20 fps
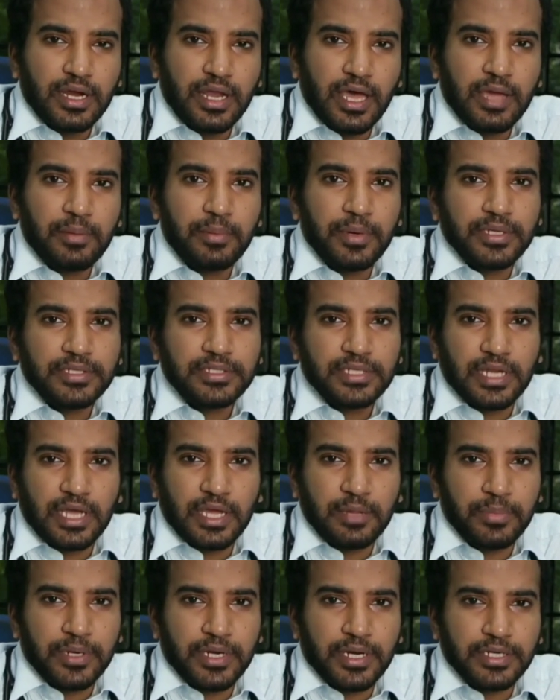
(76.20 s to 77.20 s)
diabetes and
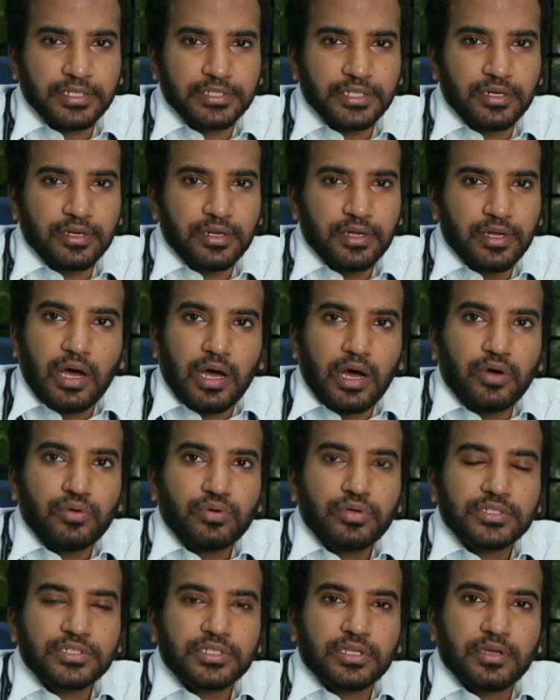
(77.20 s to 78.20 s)
hypertension. How
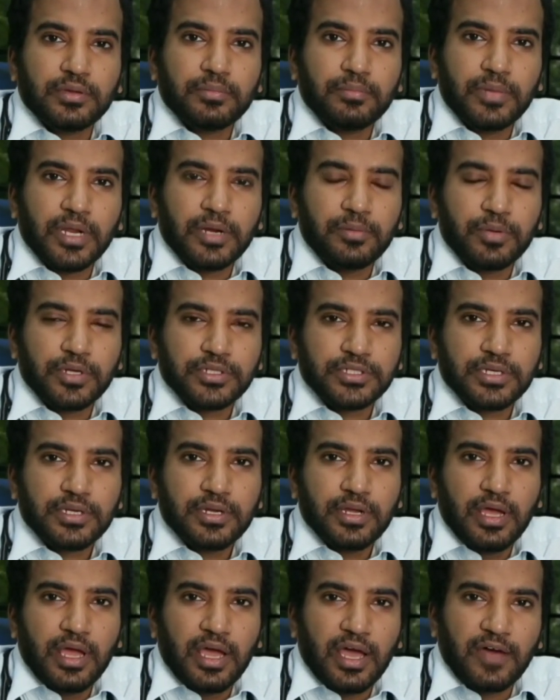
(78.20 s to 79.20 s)
does the blood
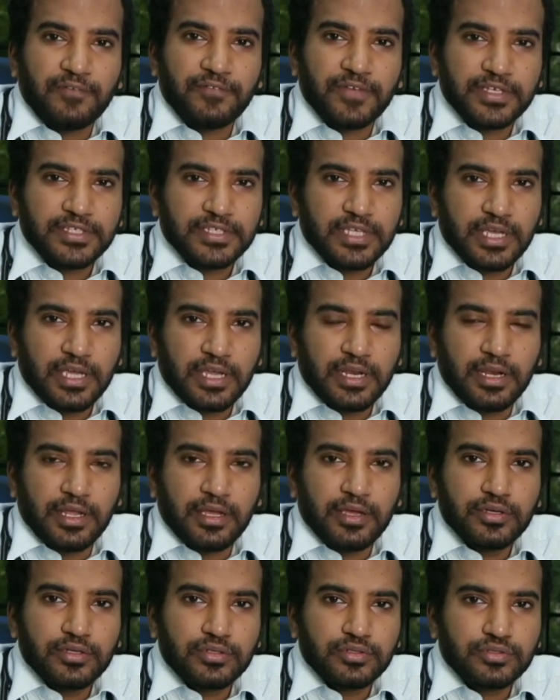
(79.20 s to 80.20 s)
pressure affects the
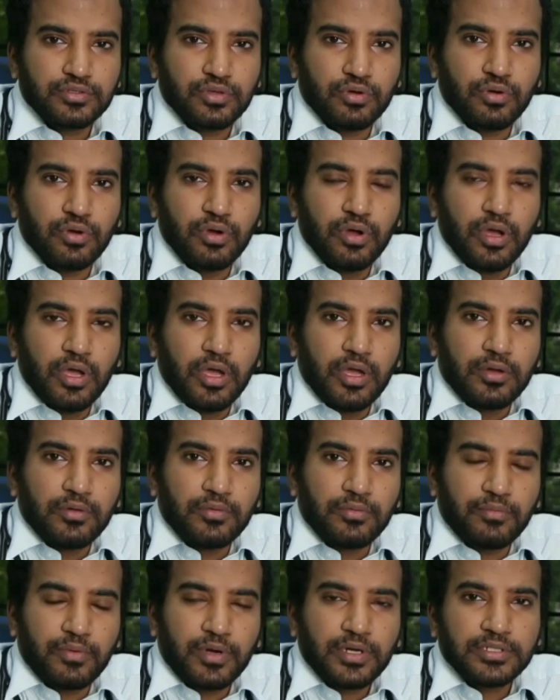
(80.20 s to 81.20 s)
kidney? So
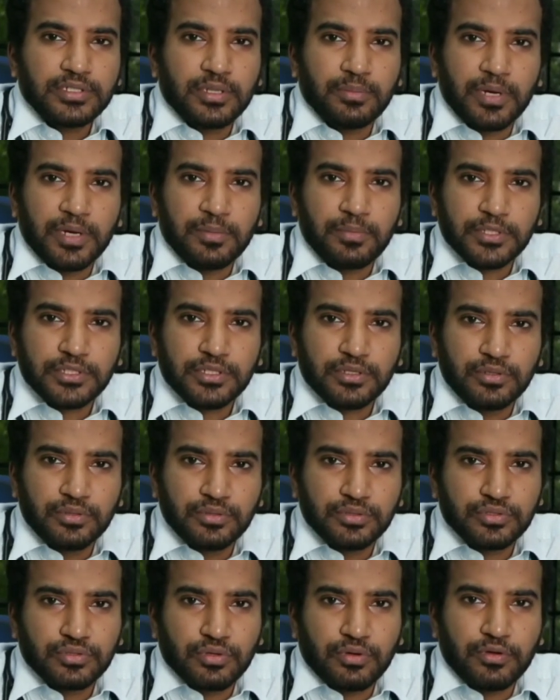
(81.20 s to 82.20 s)
what does the blood pressure
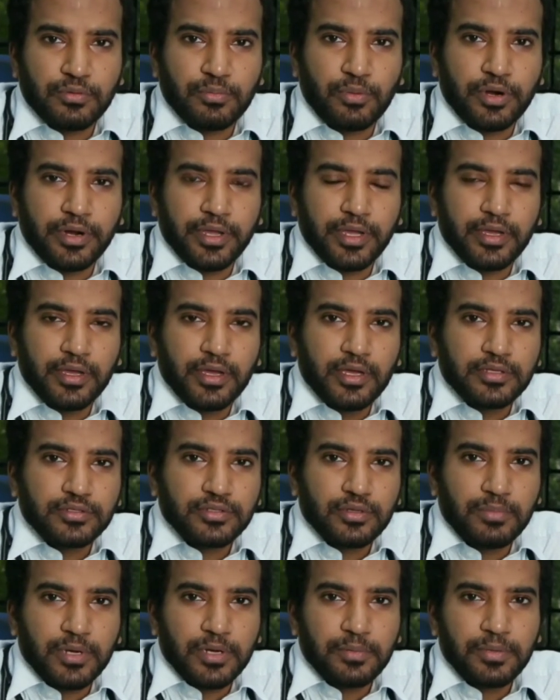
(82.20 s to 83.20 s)
do to our body?
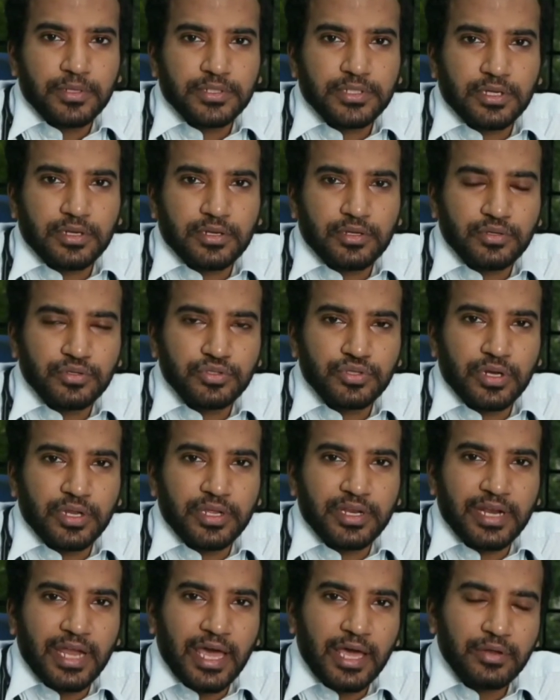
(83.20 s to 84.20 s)
So blood pressure
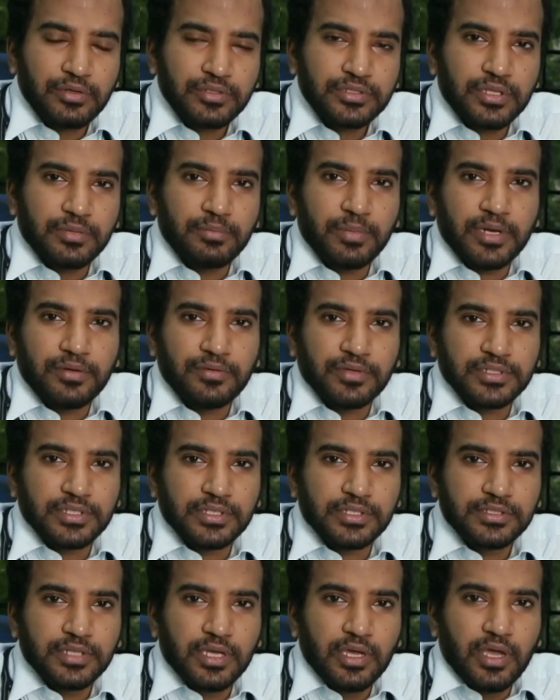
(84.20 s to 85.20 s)
usually narrows the blood
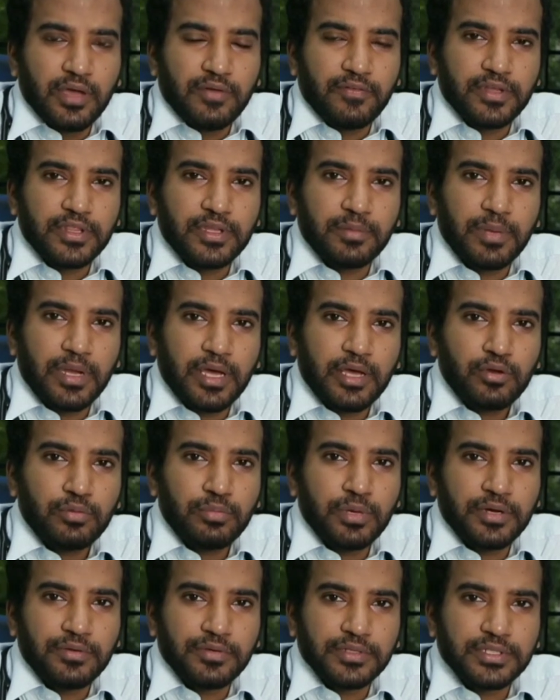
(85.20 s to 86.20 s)
vessels. When the narrow
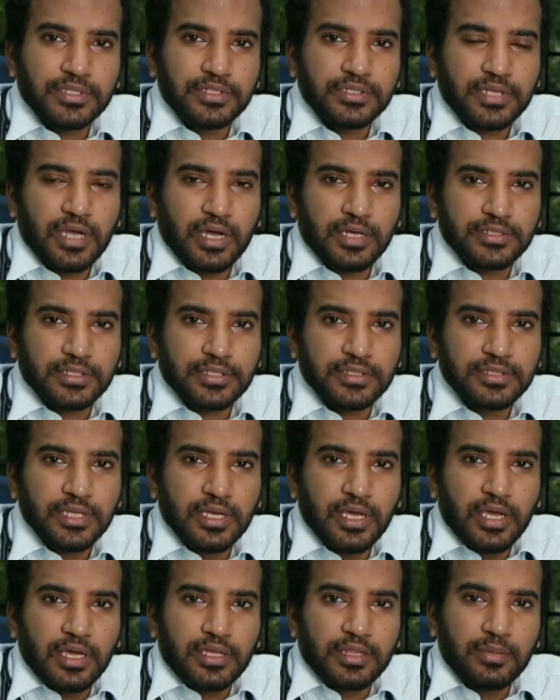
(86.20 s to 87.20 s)
blood vessels causes,
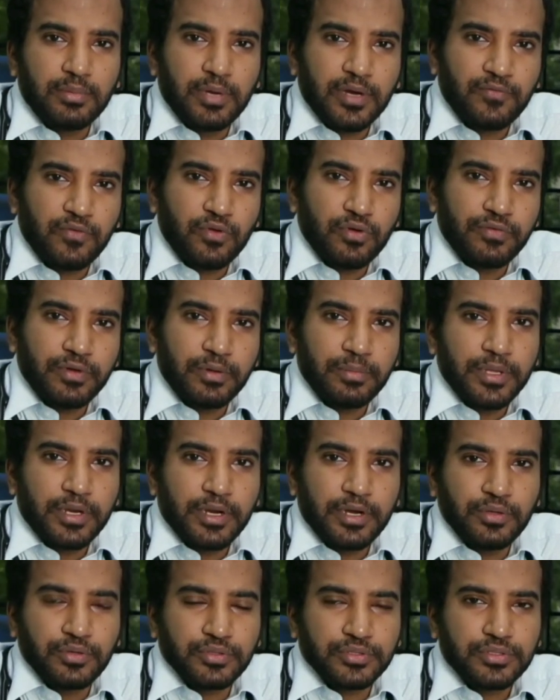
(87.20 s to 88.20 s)
the blood flow will be
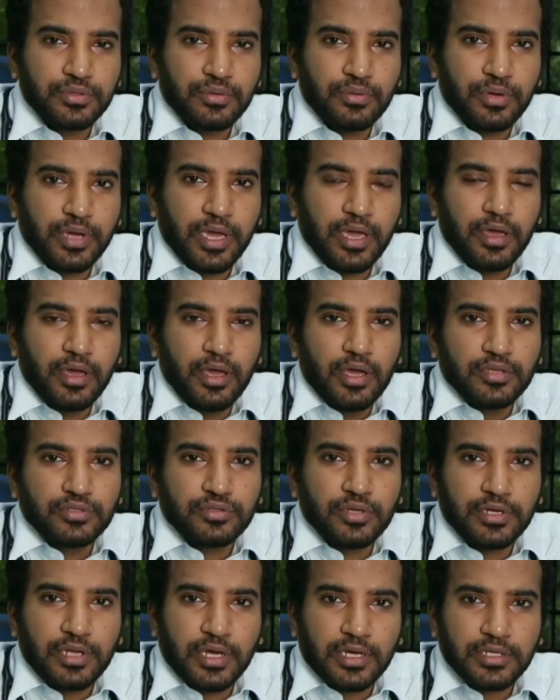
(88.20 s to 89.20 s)
reduced. Okay,
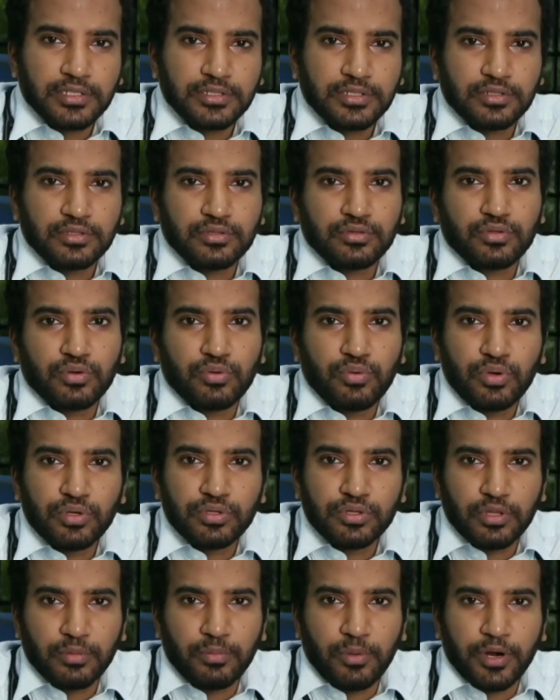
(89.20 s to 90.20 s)
so it occurs in
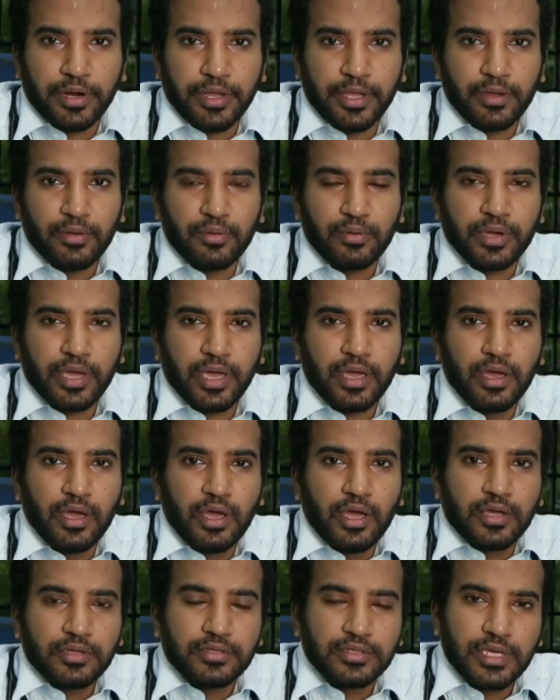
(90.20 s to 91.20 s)
throughout the body. Okay,
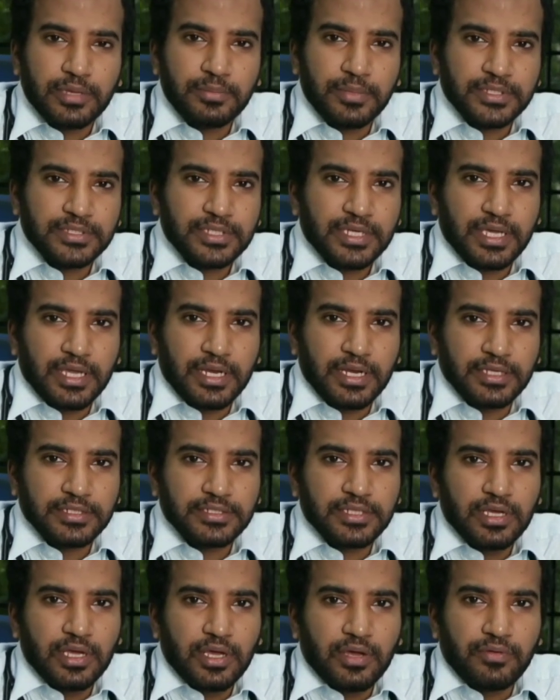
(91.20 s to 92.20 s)
same as the
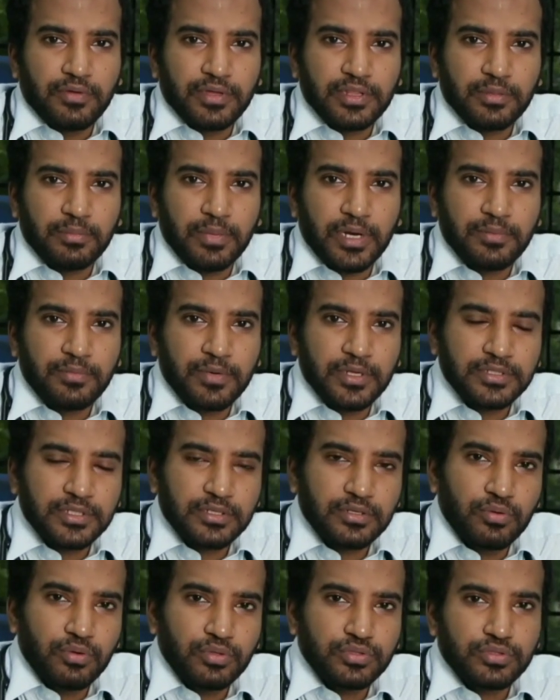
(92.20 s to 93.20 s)
kidneys. When the blood
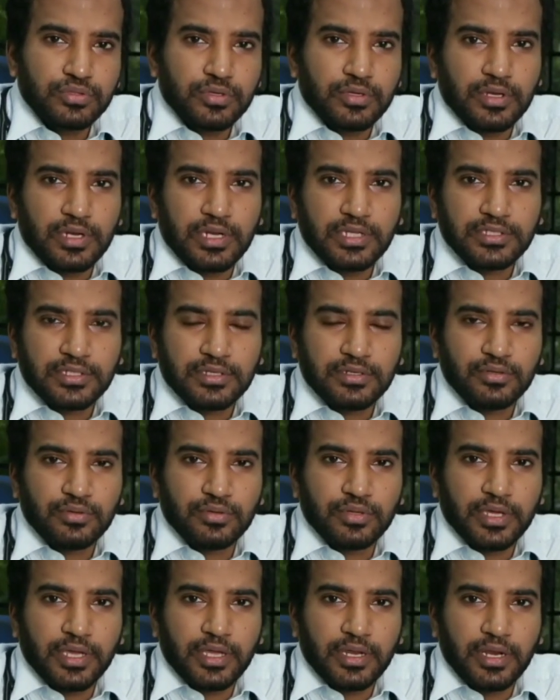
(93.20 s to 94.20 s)
pressure goes lessen
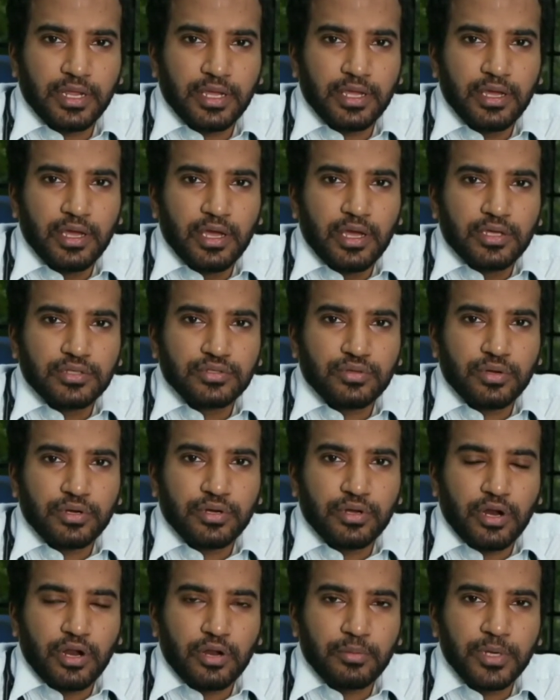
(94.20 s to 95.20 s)
to the kidney, so
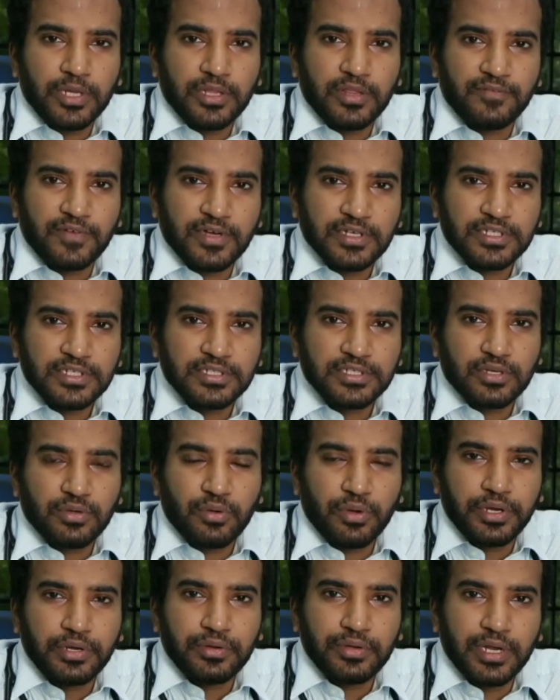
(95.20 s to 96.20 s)
it normally the functions are
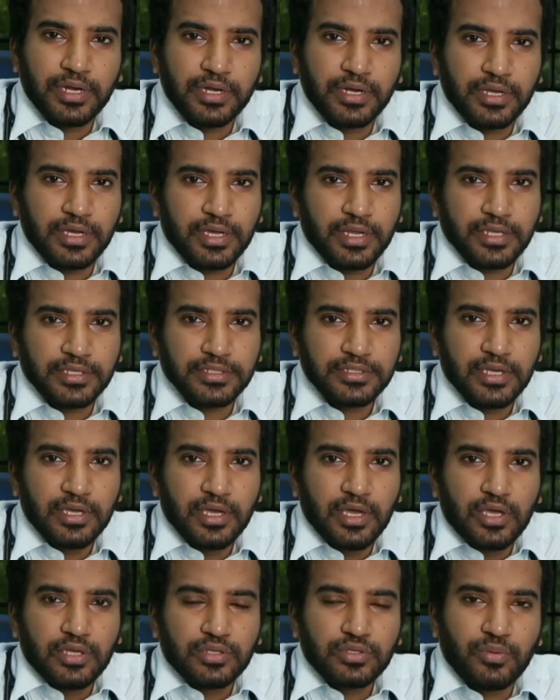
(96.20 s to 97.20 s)
going to get decreased.
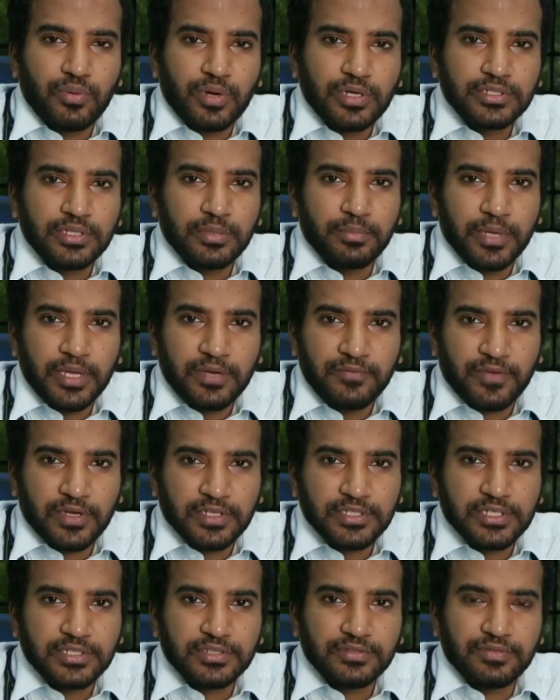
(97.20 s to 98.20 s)
So what is the main
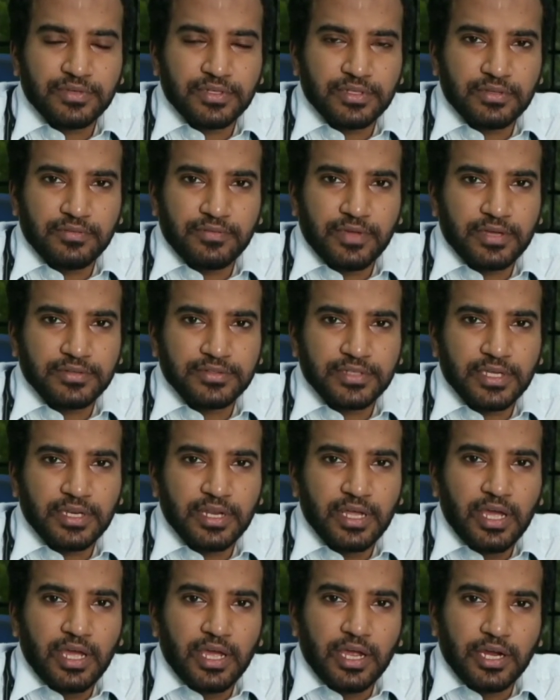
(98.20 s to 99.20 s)
functions we have
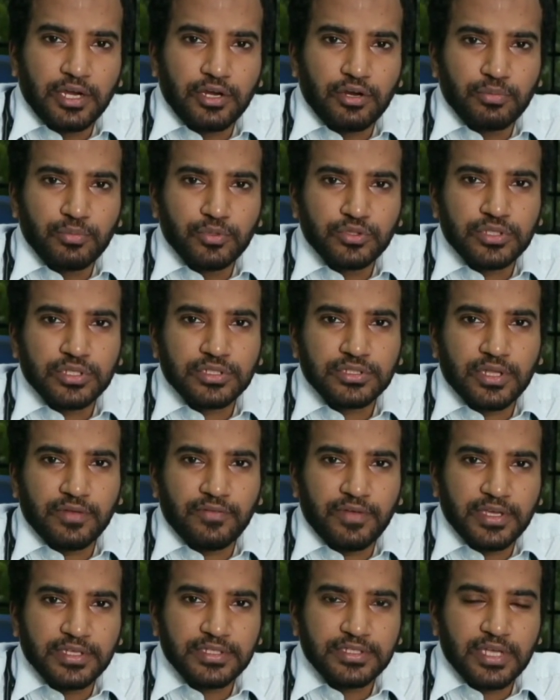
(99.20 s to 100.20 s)
seen? It removes the
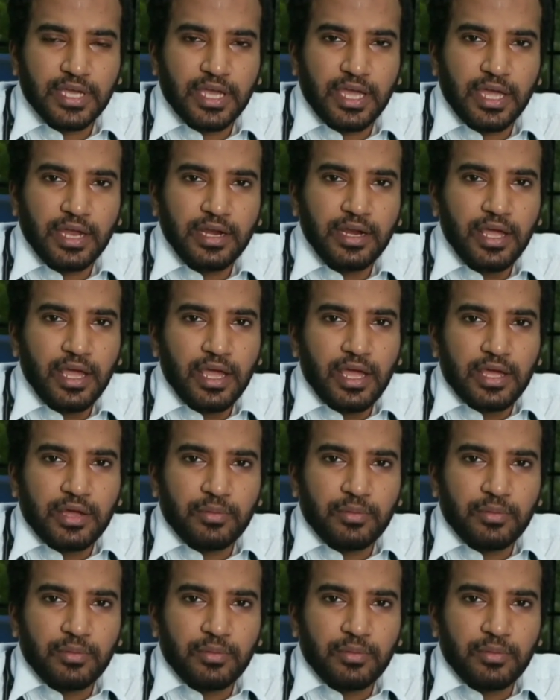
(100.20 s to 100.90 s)
waste and